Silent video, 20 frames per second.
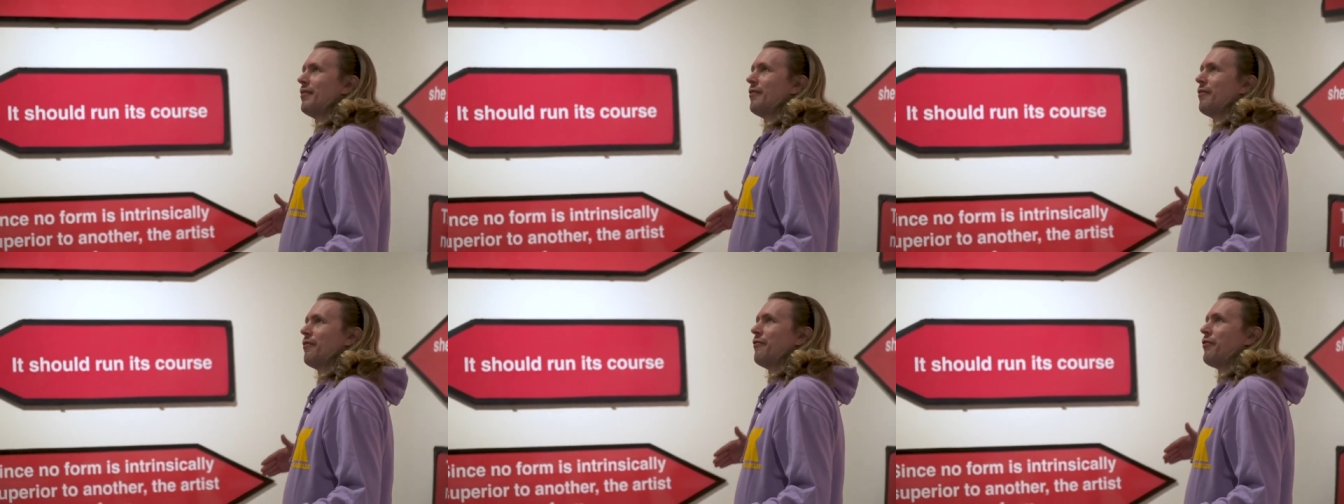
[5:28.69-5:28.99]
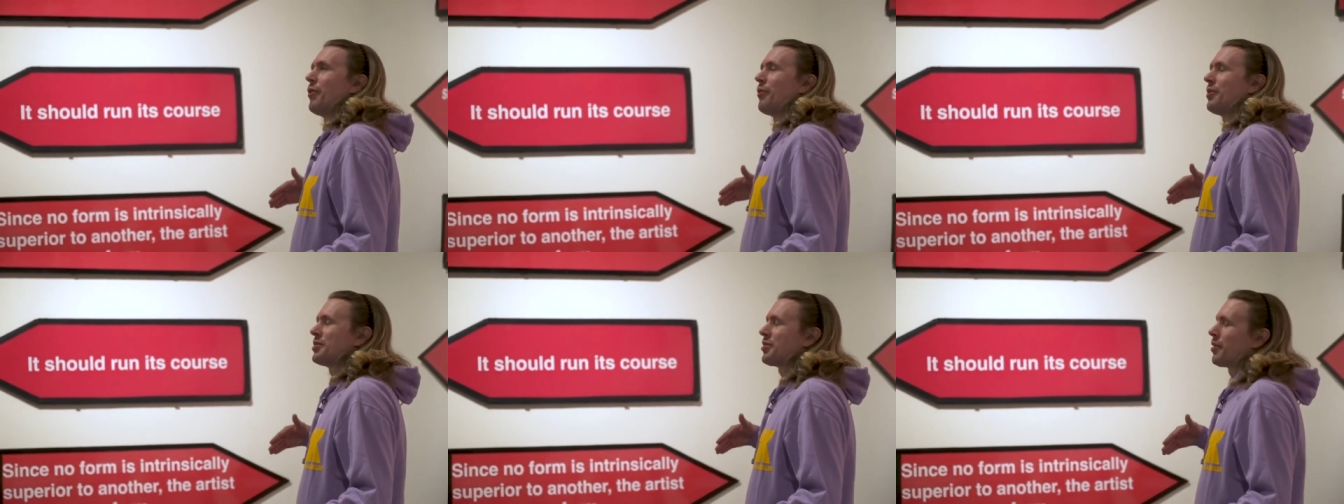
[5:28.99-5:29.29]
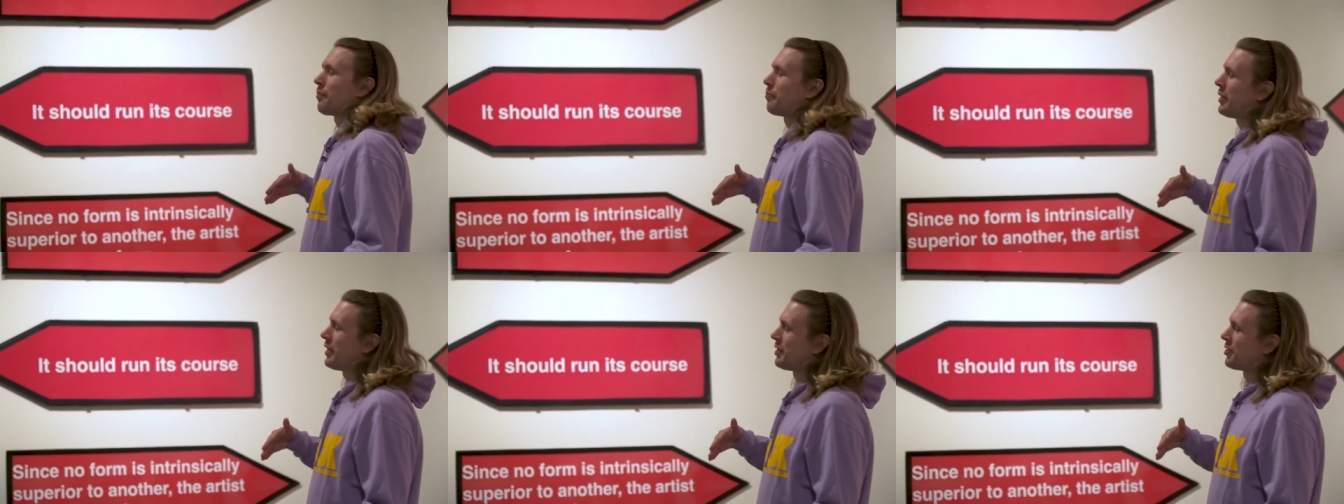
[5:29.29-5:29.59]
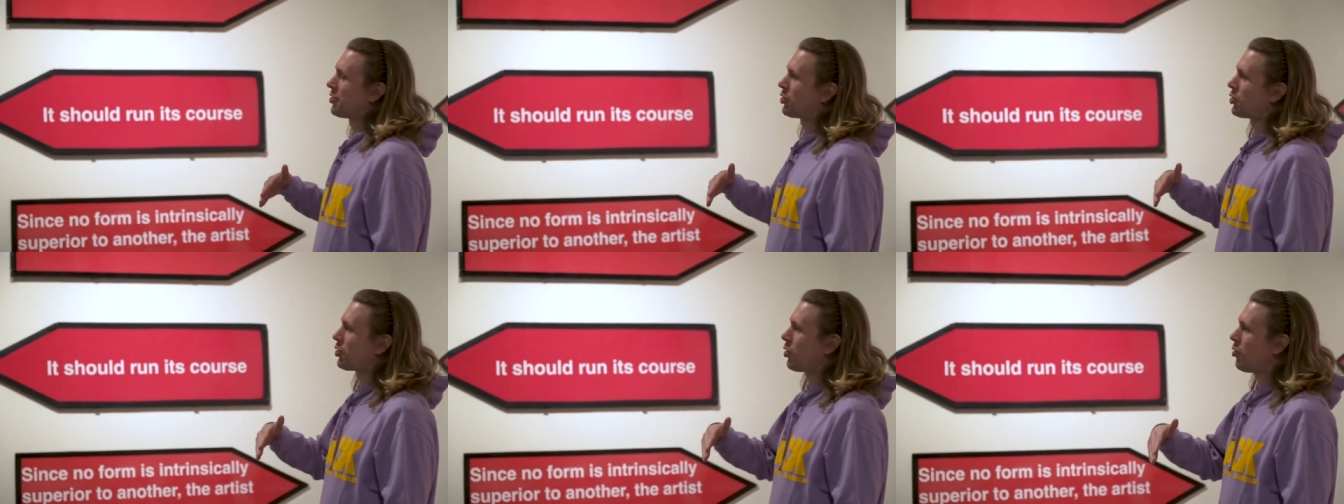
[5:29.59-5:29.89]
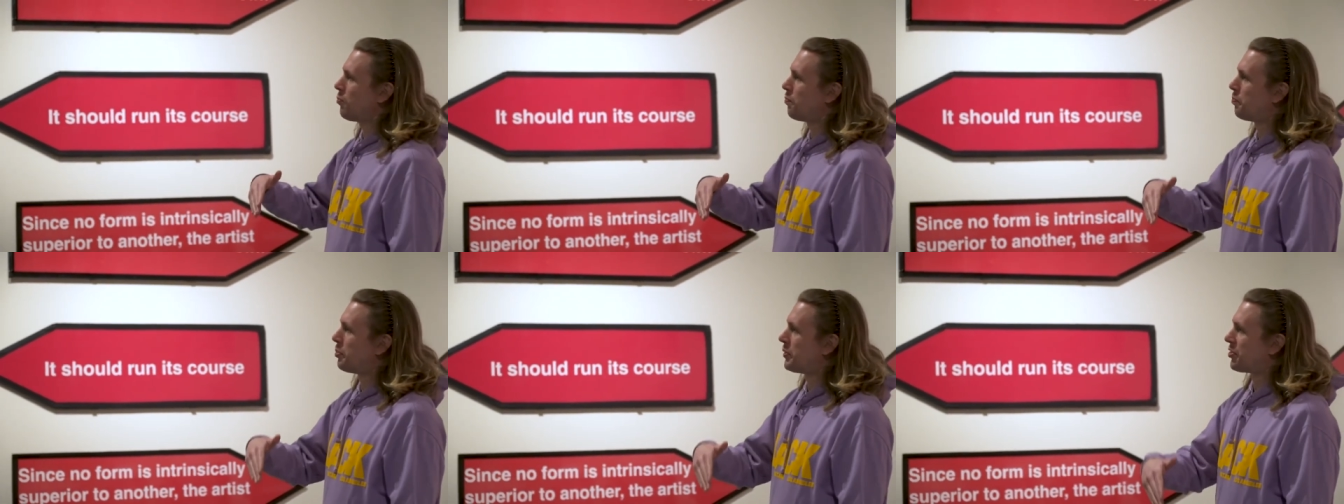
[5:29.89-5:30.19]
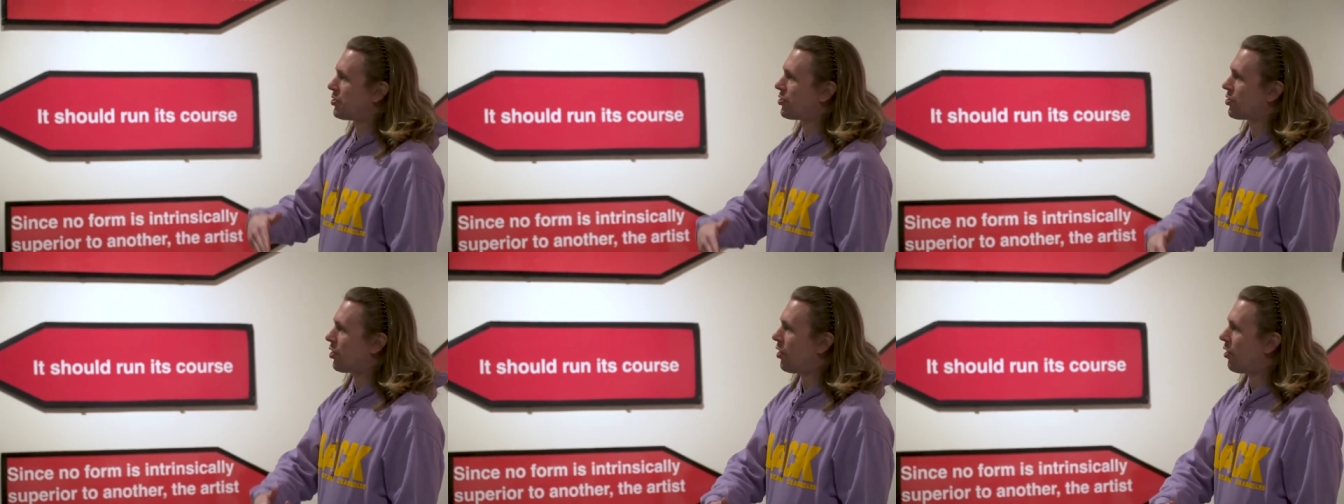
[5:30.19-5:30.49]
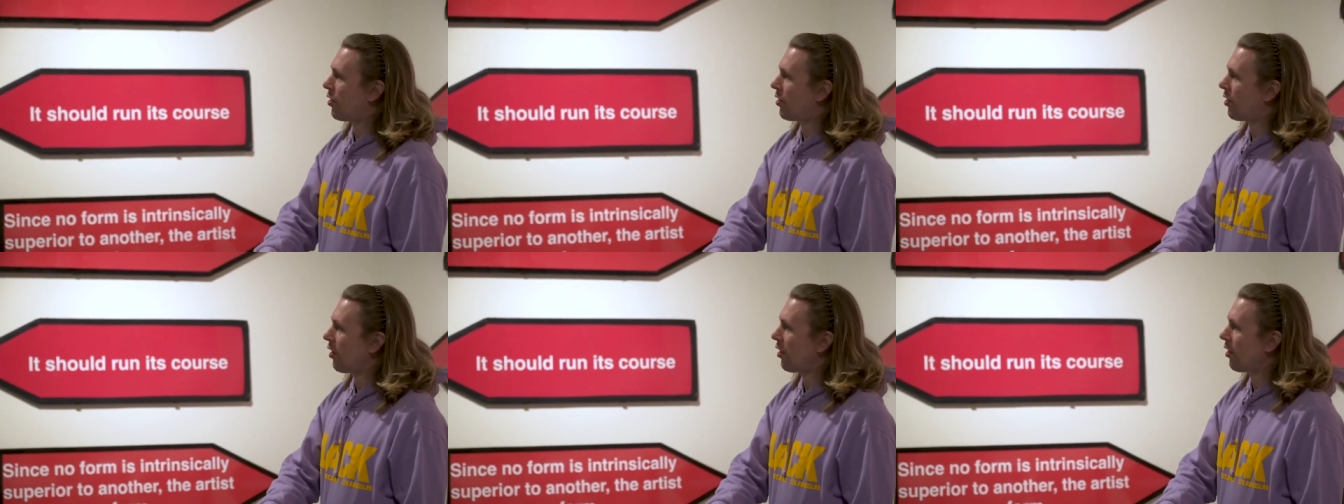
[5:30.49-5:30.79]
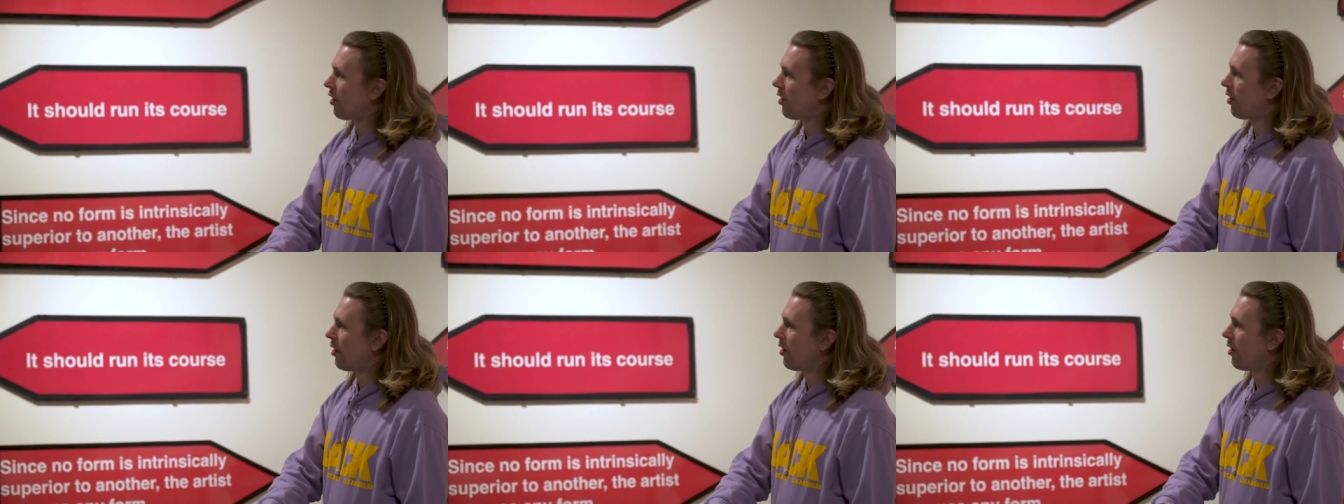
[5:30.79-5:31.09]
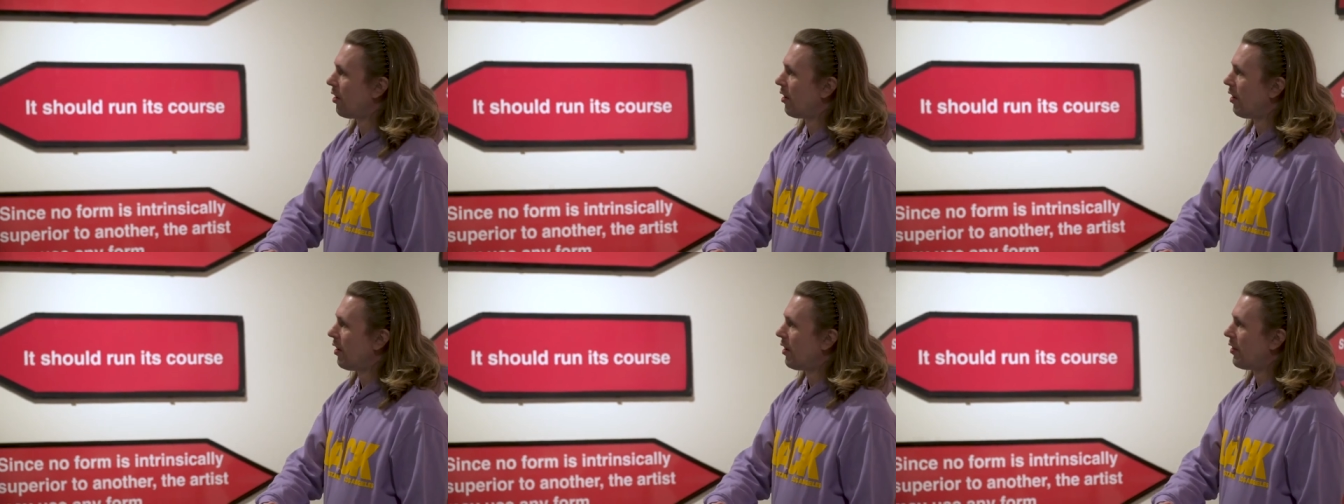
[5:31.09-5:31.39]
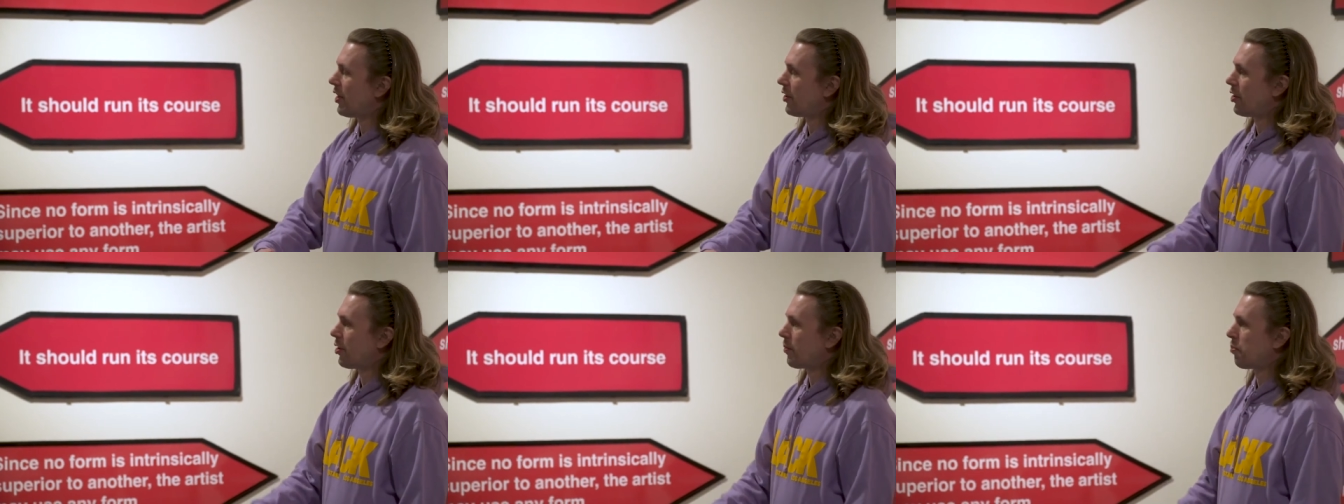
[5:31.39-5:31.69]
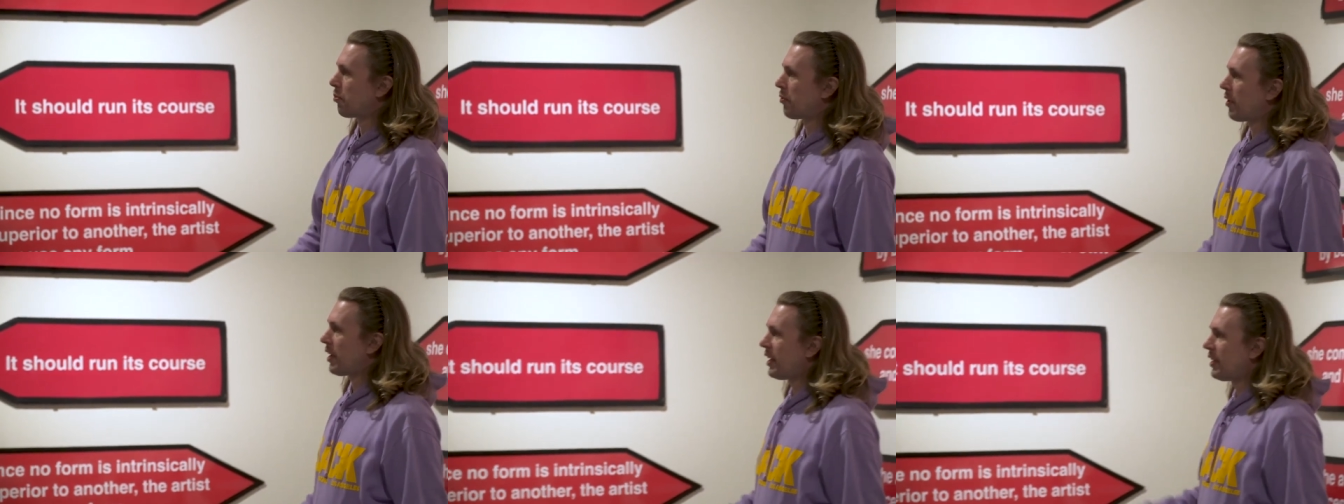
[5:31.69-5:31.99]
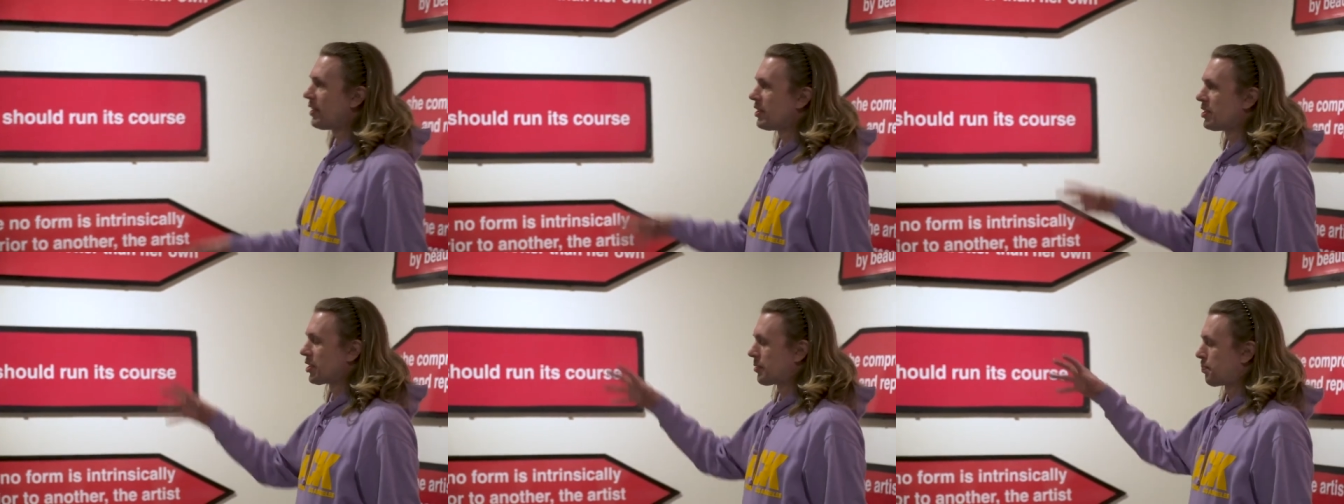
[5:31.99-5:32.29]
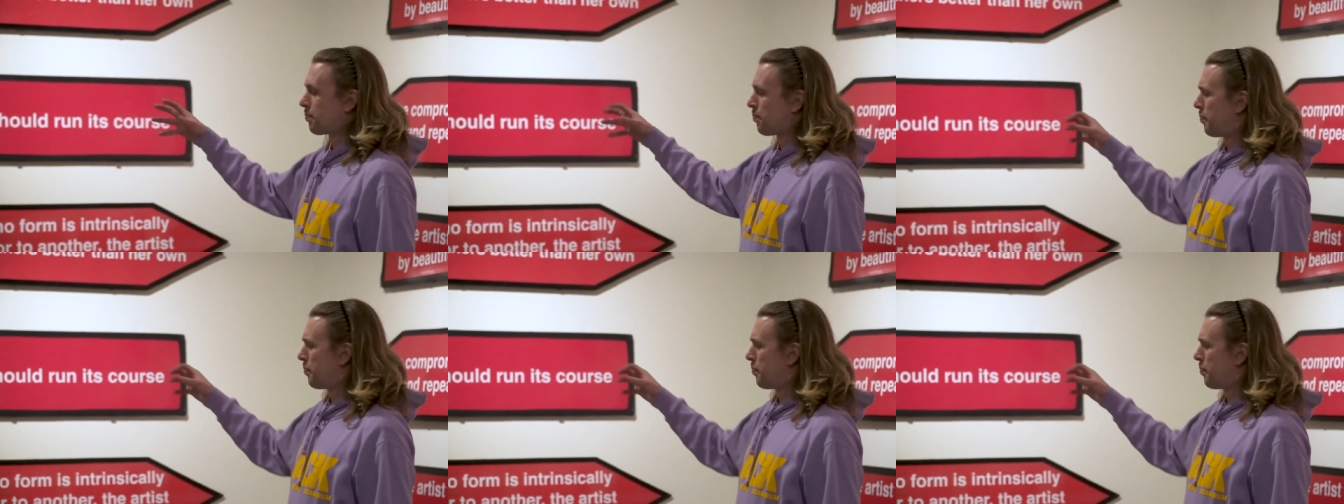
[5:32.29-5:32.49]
focused on being so bizarre mm-hmm. that your brain just